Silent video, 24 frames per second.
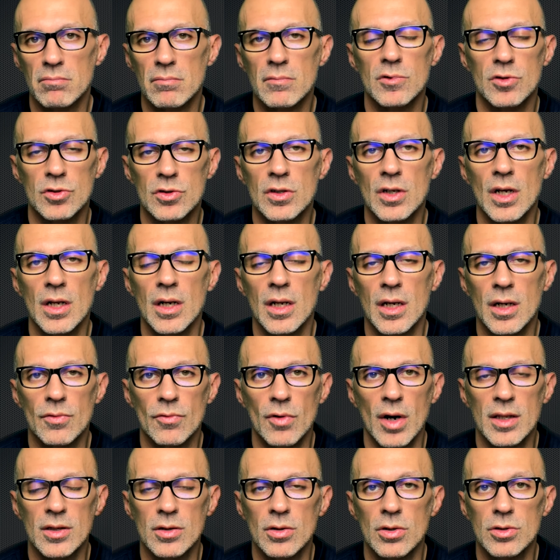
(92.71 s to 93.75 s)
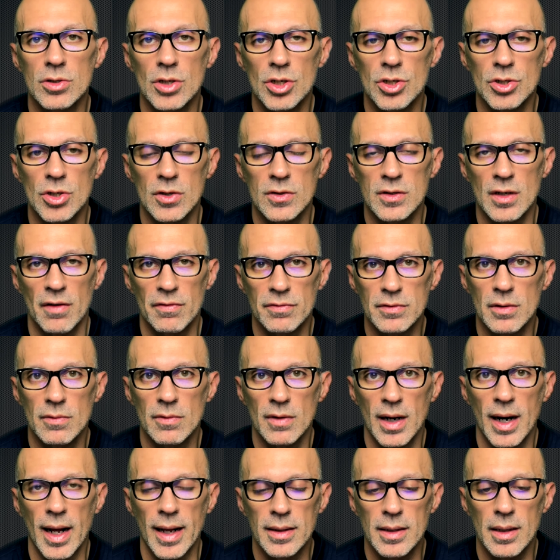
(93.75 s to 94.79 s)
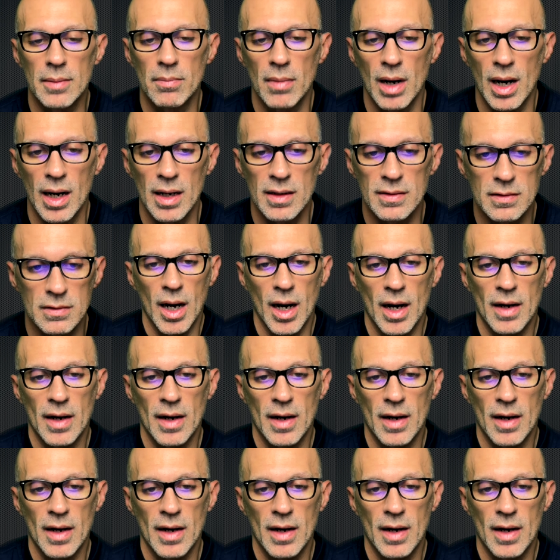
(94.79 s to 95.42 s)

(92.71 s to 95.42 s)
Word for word: still in great conditions after 100 miles.